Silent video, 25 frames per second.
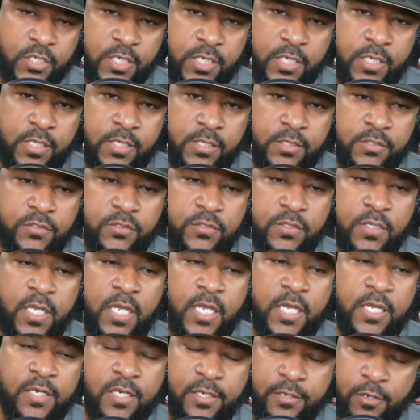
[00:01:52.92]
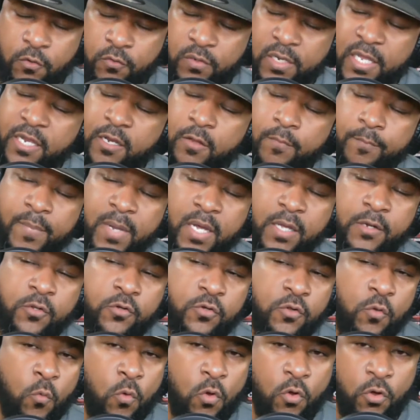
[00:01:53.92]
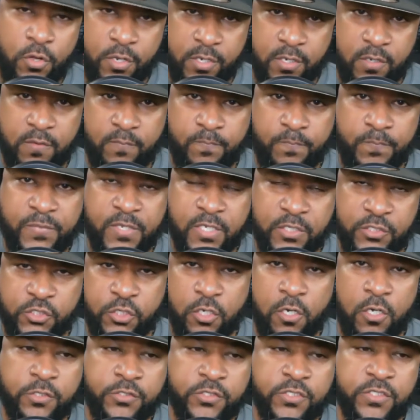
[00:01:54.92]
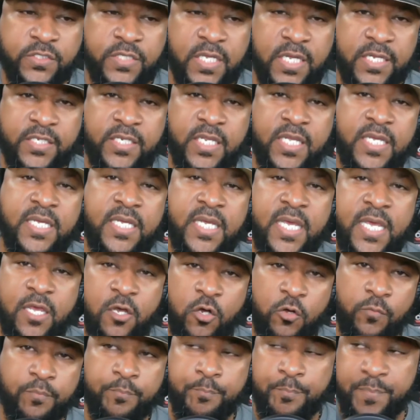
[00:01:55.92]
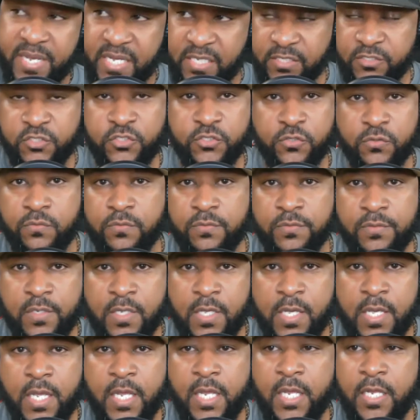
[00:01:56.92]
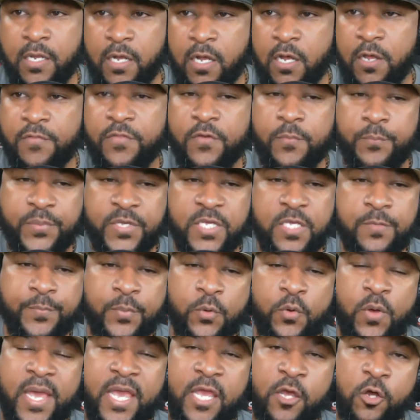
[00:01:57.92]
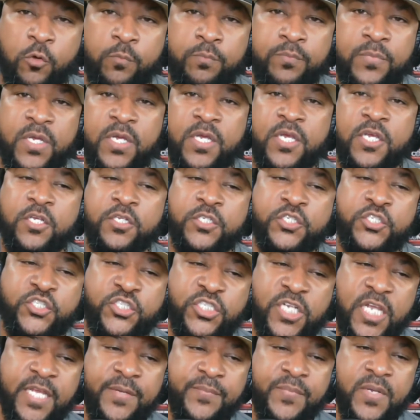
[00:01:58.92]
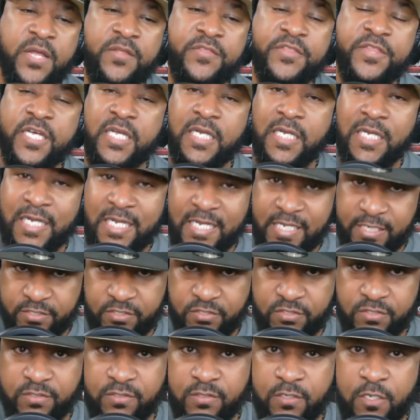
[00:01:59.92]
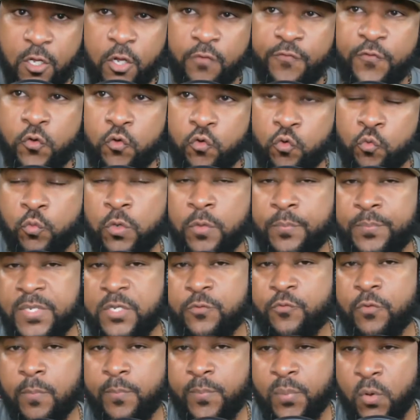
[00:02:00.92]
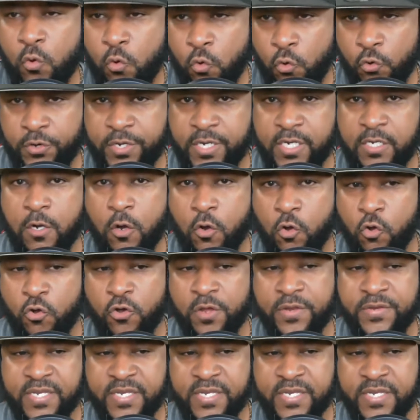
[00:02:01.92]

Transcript: is, and don't let them muddle the water, the charge is that they helped Benzel and other people help shape the list of who would be reported on